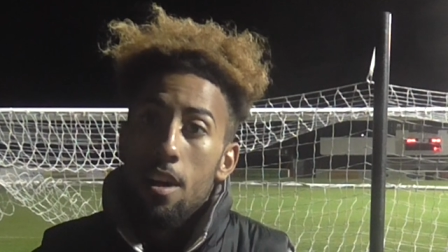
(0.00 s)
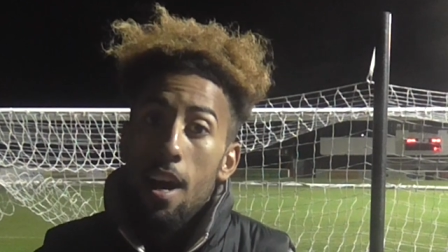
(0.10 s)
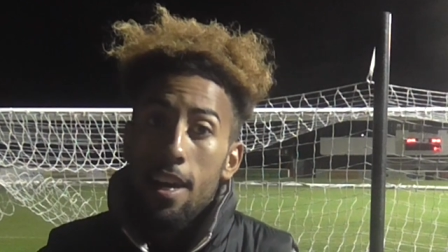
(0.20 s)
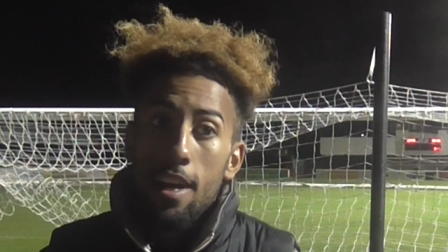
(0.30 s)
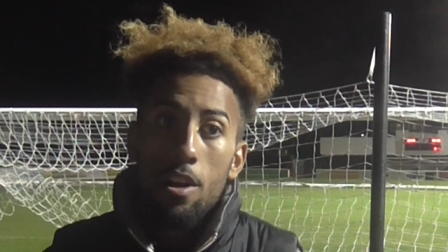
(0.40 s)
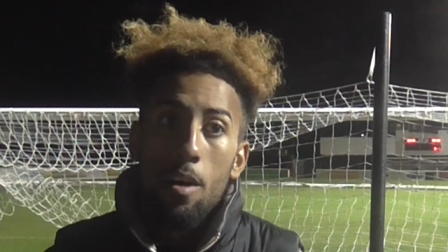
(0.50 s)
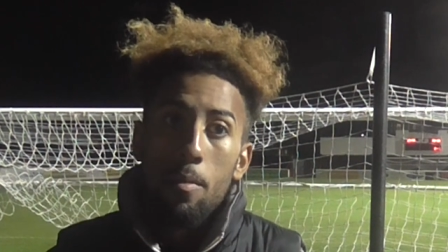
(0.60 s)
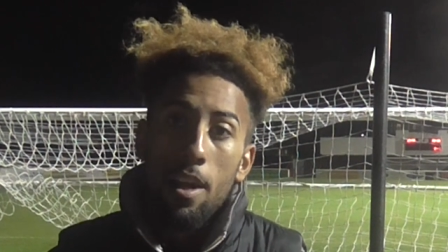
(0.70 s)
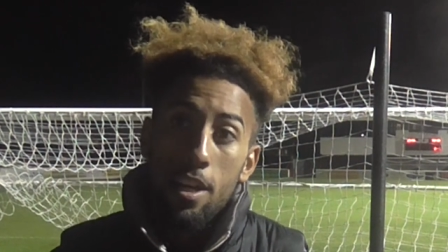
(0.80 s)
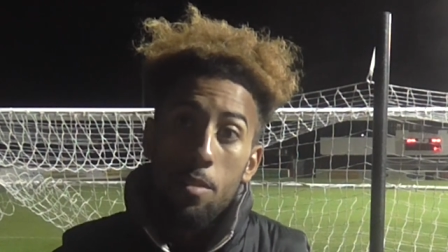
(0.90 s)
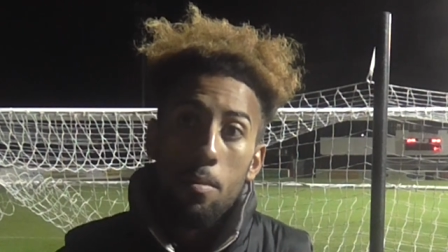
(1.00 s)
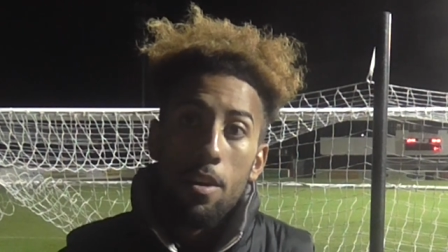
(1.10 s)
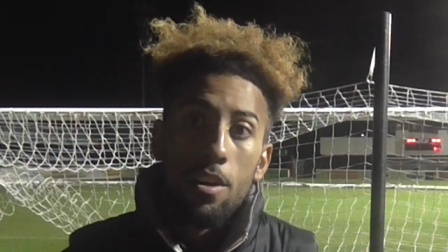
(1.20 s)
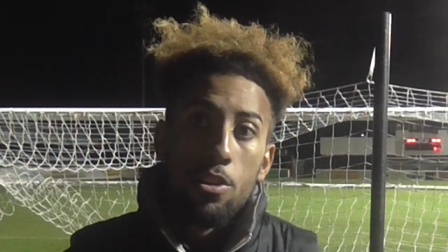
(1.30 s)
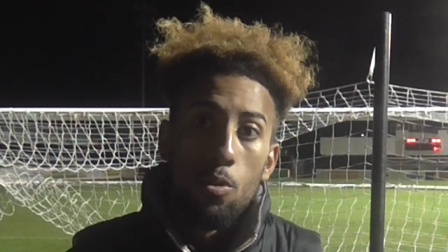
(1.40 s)
I can come and I can
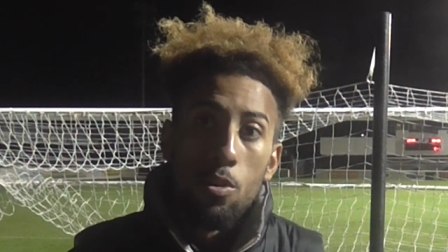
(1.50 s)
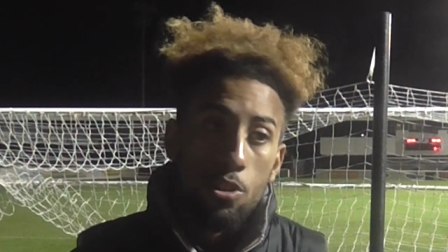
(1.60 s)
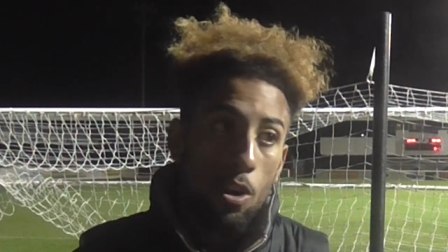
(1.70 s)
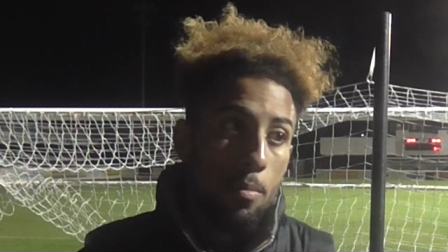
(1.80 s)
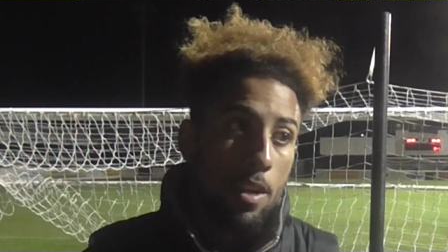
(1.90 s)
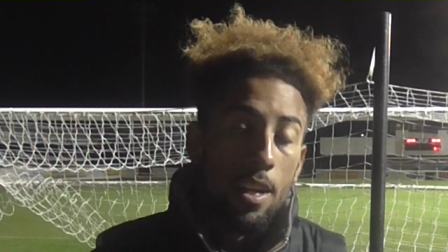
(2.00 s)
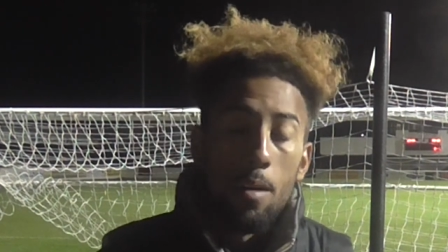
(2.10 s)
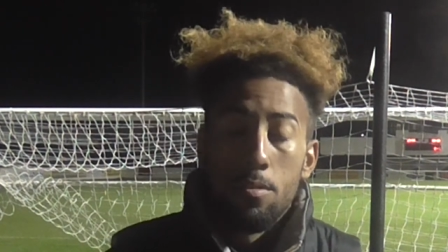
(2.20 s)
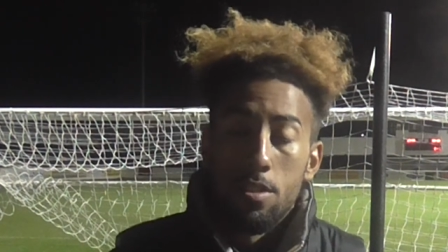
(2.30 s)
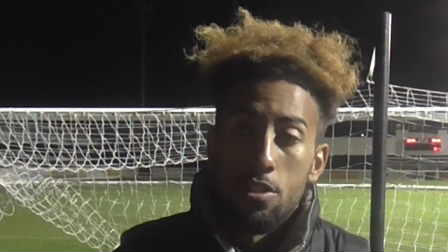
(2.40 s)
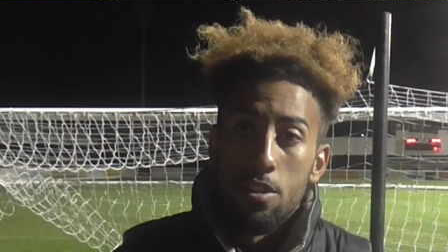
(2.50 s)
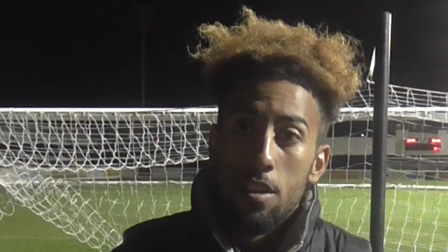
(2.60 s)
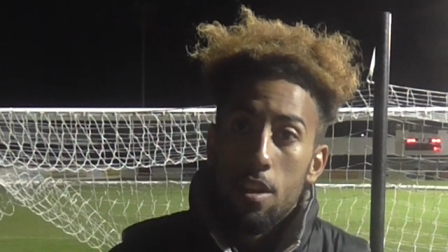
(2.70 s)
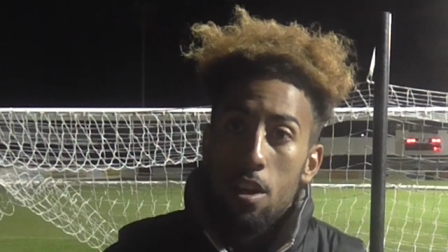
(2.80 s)
do a job in that position,